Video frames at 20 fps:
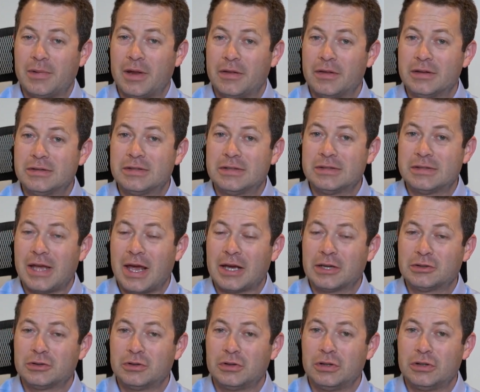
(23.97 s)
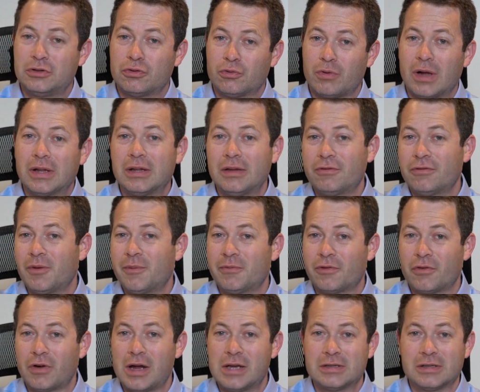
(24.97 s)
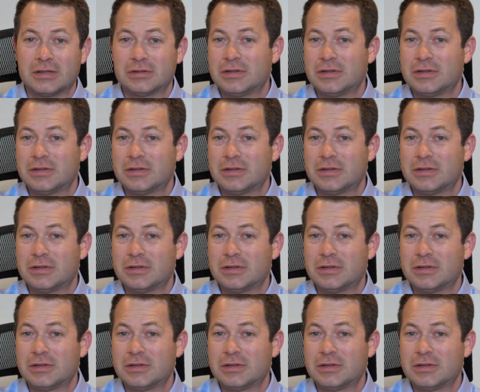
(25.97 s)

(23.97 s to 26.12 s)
Now, this is actually directly from Verizon.